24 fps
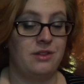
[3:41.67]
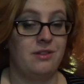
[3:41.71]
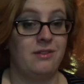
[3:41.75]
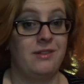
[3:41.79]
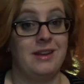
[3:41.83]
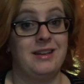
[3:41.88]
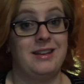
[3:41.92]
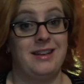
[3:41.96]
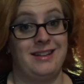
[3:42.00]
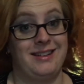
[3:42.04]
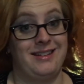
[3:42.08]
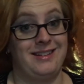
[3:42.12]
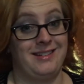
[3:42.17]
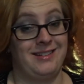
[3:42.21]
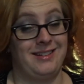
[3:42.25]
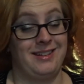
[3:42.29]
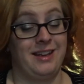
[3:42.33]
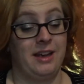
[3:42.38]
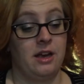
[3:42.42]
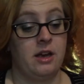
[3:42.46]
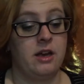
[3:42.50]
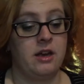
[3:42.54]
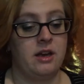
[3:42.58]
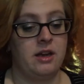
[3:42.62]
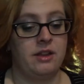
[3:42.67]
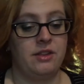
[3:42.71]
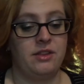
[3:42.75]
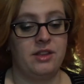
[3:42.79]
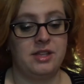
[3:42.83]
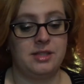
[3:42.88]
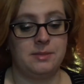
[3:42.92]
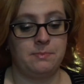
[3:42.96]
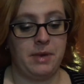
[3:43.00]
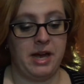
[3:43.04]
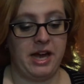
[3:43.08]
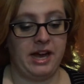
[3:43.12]
They didn't.
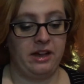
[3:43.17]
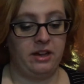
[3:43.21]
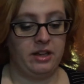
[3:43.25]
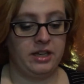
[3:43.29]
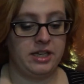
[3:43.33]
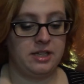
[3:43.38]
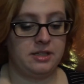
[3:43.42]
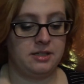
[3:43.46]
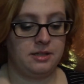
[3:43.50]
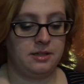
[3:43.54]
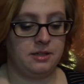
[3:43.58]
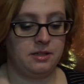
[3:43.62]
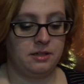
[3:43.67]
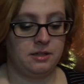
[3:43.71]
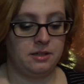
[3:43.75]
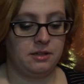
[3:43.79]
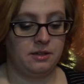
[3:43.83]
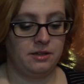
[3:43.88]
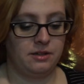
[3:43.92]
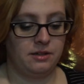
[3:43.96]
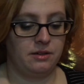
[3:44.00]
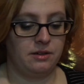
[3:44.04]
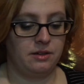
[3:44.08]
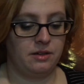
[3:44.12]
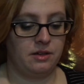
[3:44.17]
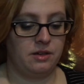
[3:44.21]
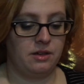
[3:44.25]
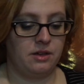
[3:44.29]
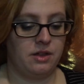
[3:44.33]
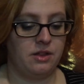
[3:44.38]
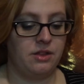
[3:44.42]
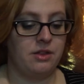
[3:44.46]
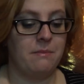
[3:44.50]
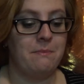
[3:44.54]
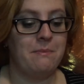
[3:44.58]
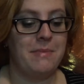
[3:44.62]
This palette,
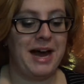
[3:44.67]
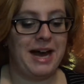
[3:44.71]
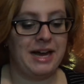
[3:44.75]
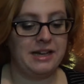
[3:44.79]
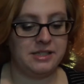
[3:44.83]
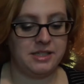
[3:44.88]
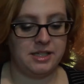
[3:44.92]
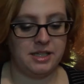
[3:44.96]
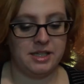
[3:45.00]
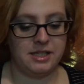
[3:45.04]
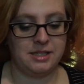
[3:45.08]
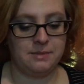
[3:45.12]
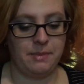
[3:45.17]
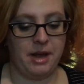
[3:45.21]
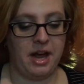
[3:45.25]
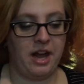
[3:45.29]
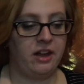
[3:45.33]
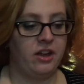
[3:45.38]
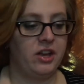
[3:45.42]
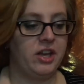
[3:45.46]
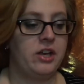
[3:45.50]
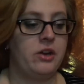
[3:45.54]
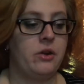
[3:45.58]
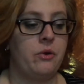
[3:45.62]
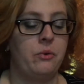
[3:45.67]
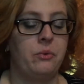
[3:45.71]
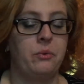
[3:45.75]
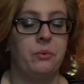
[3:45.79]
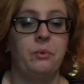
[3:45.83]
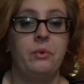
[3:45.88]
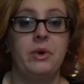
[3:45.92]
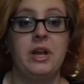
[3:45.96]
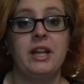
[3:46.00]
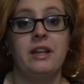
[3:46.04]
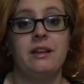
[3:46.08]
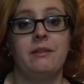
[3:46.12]
the mattes in this palette
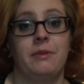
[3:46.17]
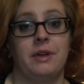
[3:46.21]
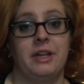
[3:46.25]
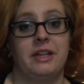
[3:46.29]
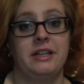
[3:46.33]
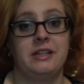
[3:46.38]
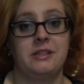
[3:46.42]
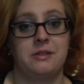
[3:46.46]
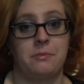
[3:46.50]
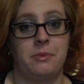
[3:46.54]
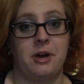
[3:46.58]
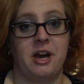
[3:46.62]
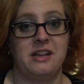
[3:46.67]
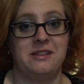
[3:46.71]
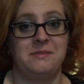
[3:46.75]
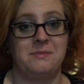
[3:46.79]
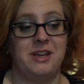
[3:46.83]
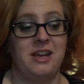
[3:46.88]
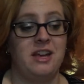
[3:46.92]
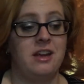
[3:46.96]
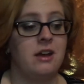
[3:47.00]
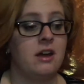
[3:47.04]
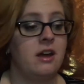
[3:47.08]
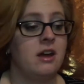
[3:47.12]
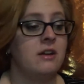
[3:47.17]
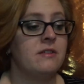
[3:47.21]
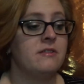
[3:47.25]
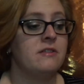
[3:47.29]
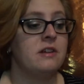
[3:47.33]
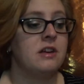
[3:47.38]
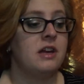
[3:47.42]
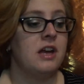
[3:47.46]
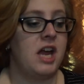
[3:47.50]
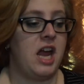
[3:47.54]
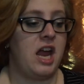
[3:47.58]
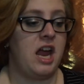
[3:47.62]
really, really surprised me.
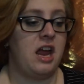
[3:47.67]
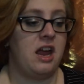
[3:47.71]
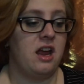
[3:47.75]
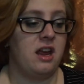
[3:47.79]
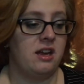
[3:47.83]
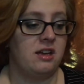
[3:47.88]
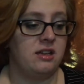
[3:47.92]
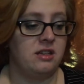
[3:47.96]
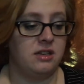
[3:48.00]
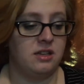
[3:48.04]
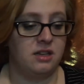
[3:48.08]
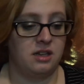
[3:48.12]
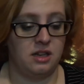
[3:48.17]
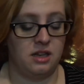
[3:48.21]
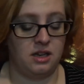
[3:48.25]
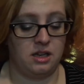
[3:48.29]
And